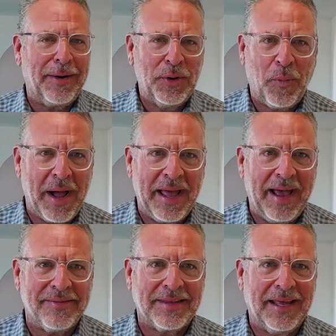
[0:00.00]
don't know why I
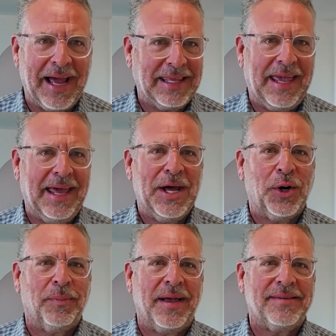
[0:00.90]
ask it. I can't
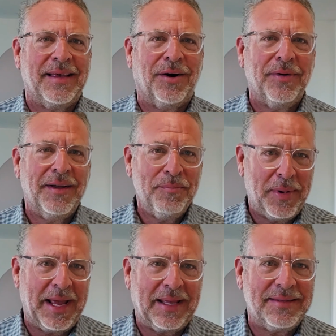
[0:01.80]
help myself,
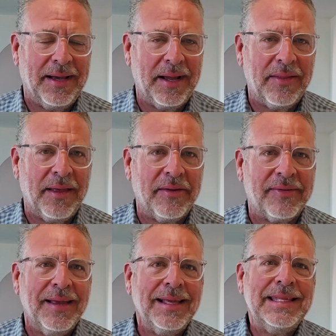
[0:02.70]
but I can tell you this,